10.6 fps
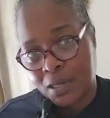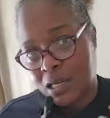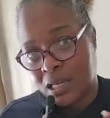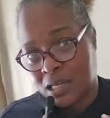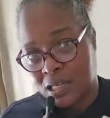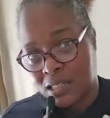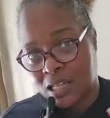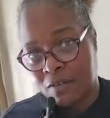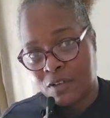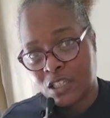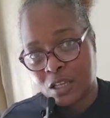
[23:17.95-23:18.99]
because
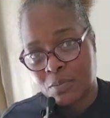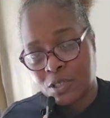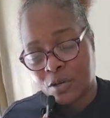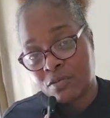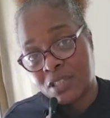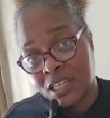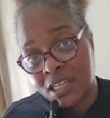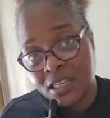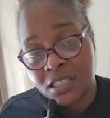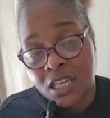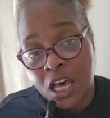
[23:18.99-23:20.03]
I've looked up certain
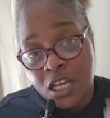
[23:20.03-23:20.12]
things.